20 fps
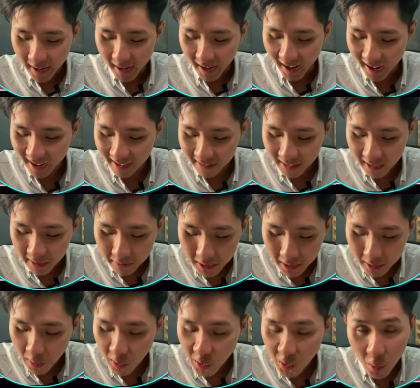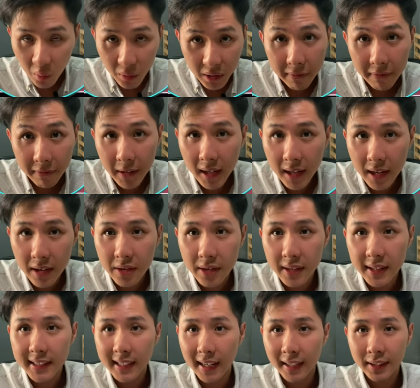And even the
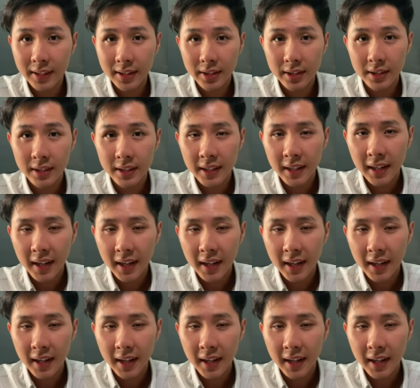notification center,